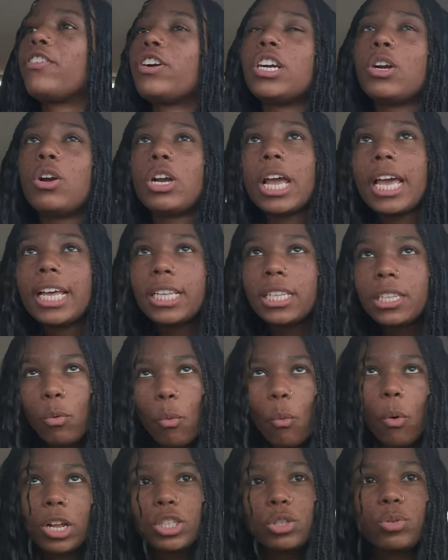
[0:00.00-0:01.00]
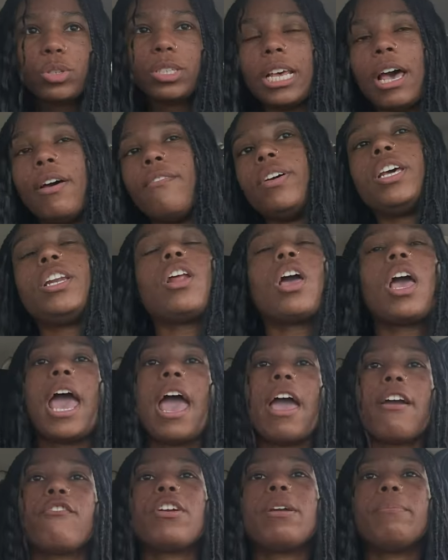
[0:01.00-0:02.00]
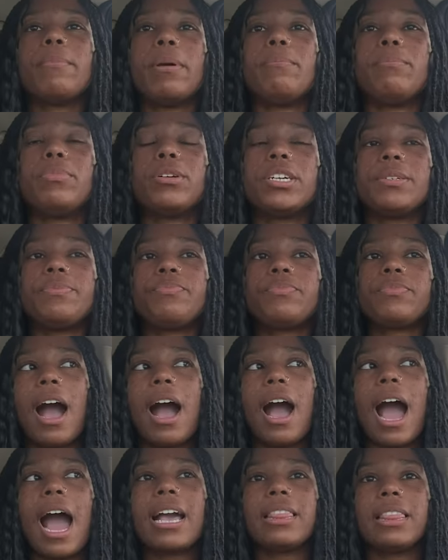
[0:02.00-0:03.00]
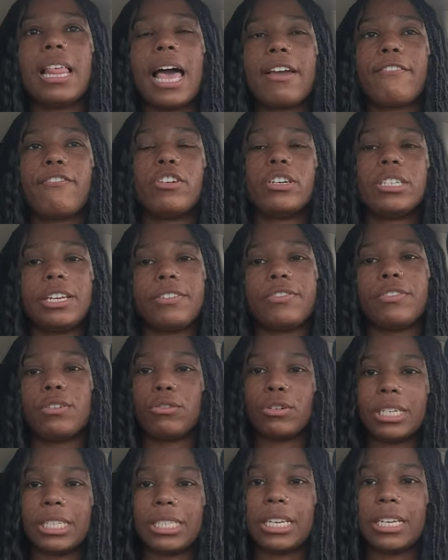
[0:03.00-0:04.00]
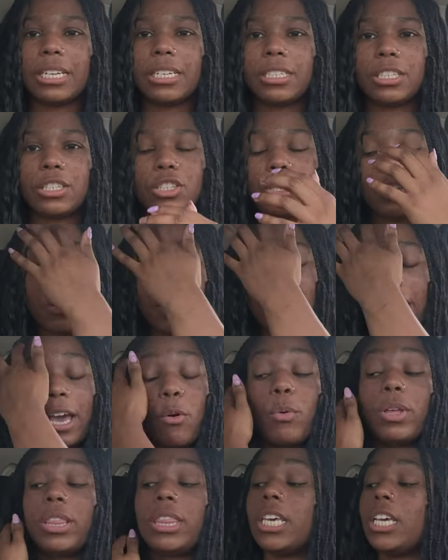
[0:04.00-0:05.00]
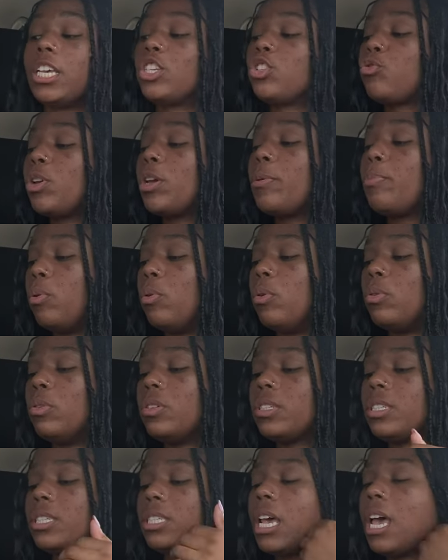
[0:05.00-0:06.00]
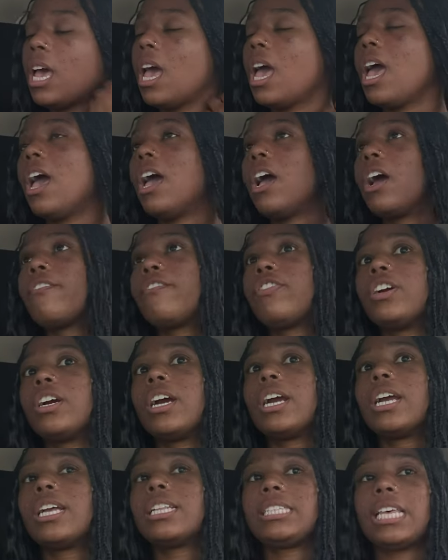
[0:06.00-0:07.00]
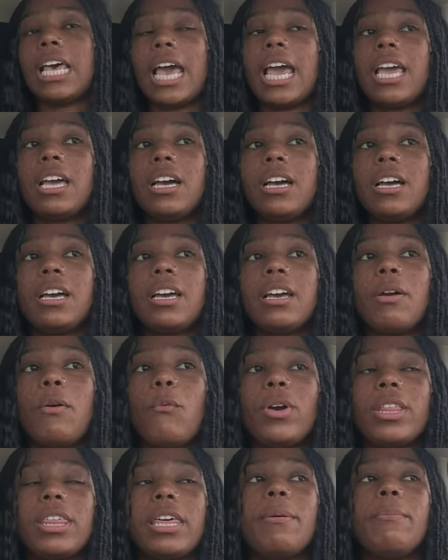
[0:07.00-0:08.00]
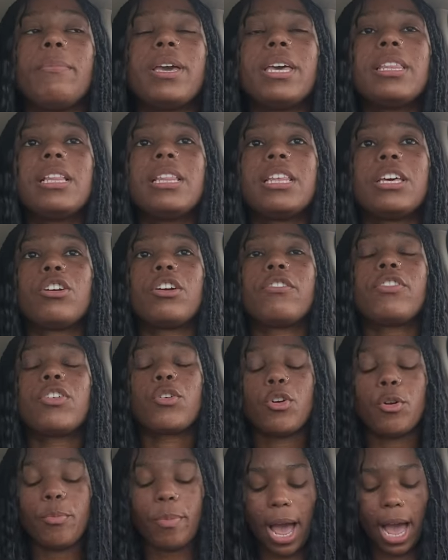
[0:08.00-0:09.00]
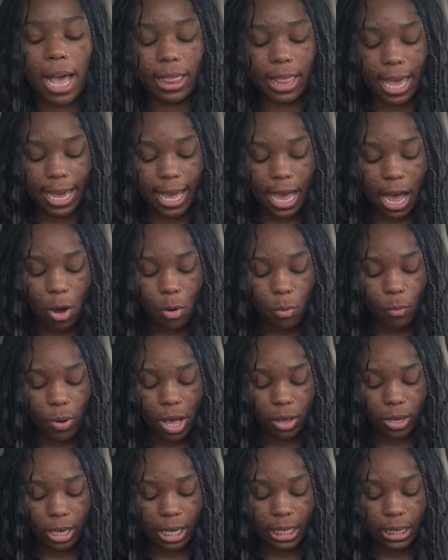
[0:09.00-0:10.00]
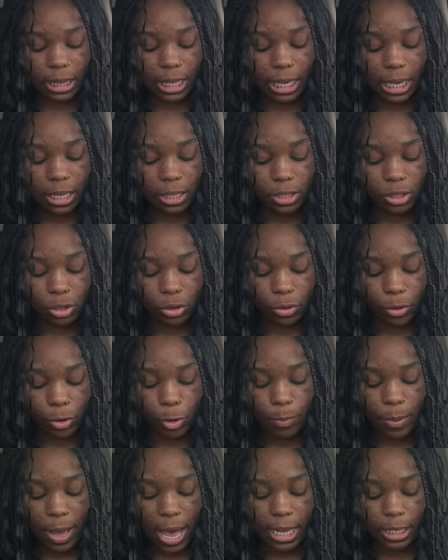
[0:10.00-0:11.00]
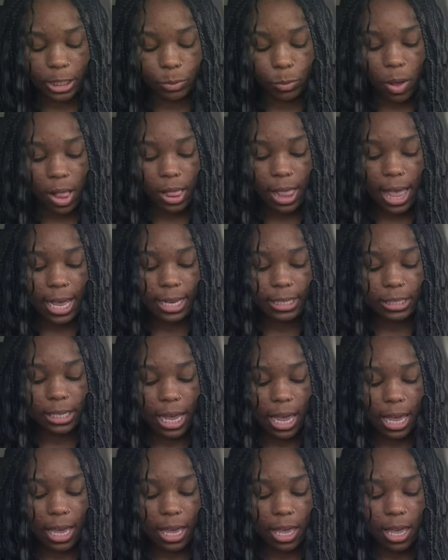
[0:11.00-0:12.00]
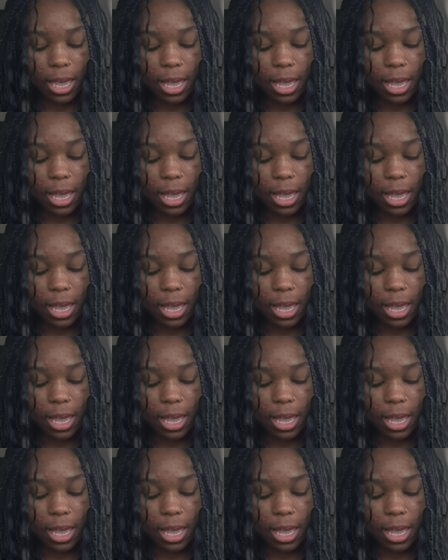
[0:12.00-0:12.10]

for in 127, every member I like for different reasons. So like with these 3 pools, for Taeyang, with him being the leader of the group, I like how well he leads the group, as well as like